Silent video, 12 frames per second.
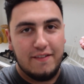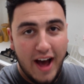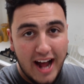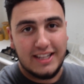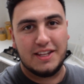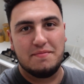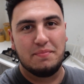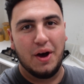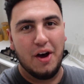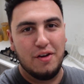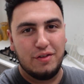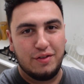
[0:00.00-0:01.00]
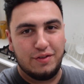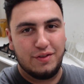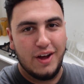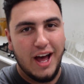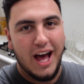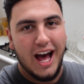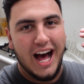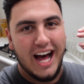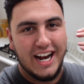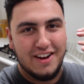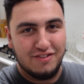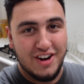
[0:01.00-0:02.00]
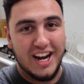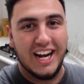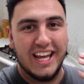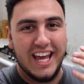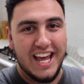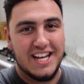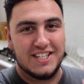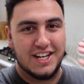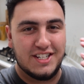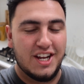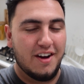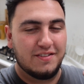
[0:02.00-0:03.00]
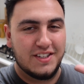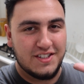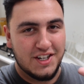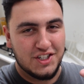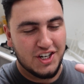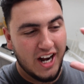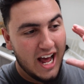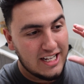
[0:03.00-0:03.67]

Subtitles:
had them both, and it really is a tough decision.